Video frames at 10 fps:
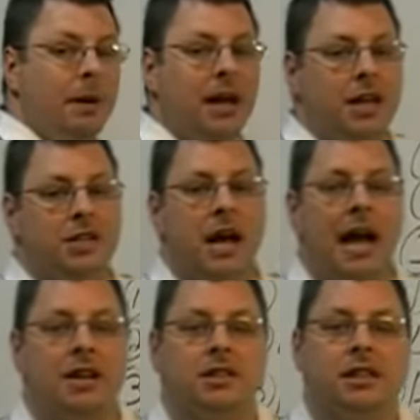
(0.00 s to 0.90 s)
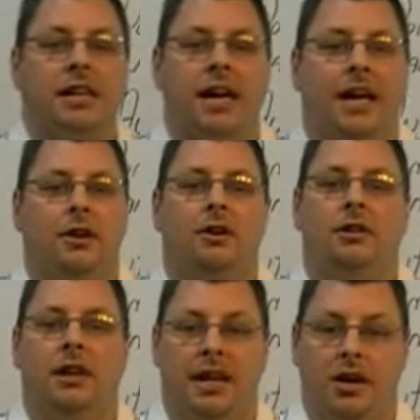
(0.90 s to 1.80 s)
page actually
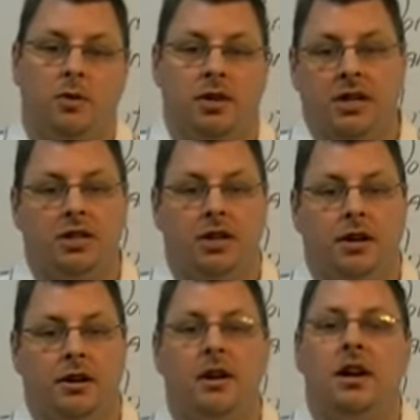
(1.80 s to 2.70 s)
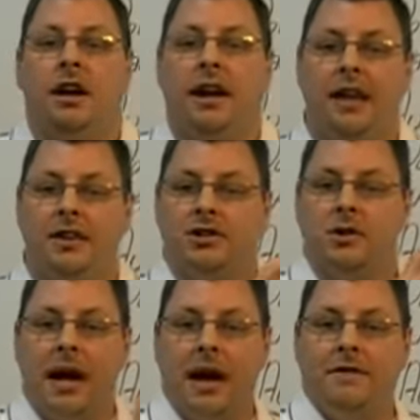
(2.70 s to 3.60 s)
interlink with each other. Now that you
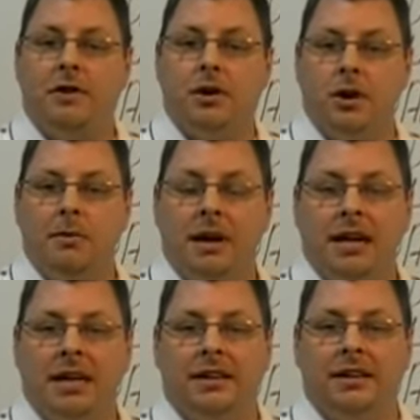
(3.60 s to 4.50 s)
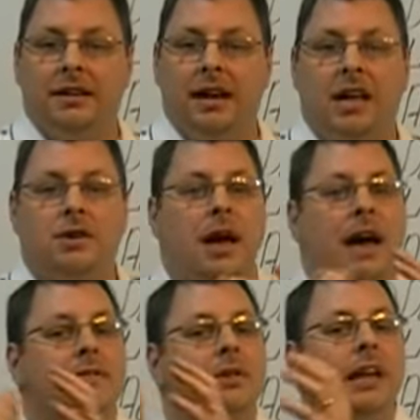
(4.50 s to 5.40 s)
have your domain and you
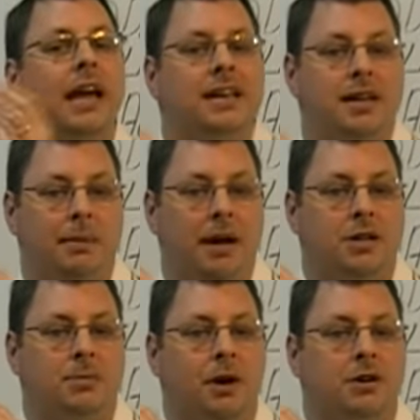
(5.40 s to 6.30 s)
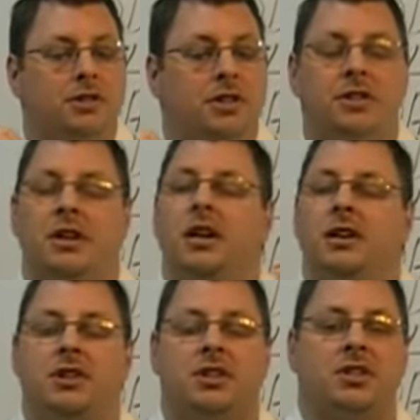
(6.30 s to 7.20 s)
have your landing page purchased,
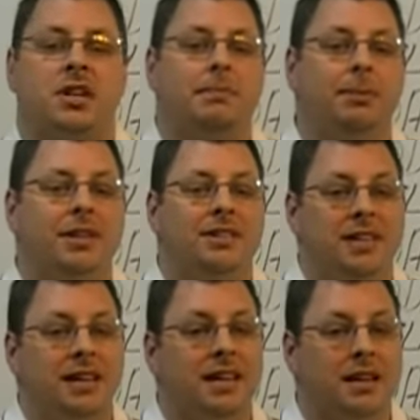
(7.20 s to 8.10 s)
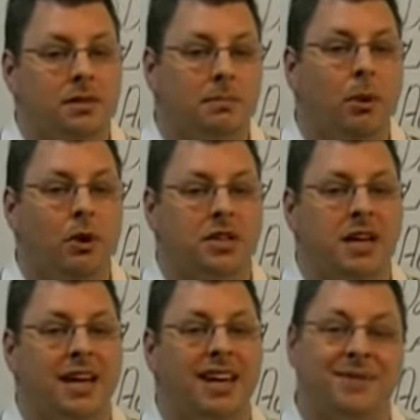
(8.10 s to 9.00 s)
just simply send in a support
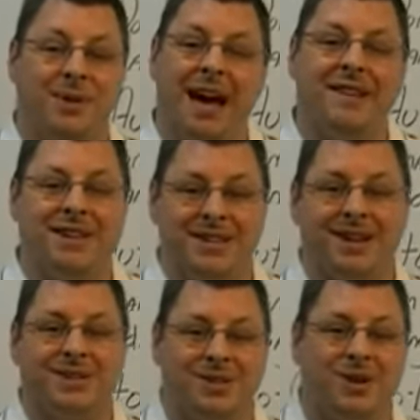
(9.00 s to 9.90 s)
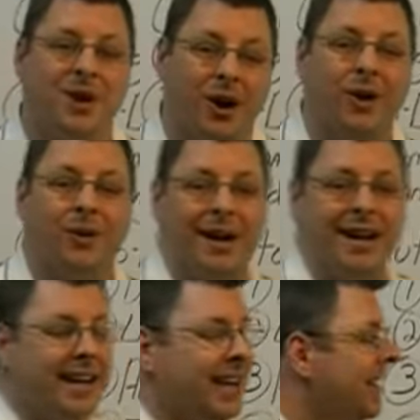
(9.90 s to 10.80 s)
ticket. If you haven't done so already,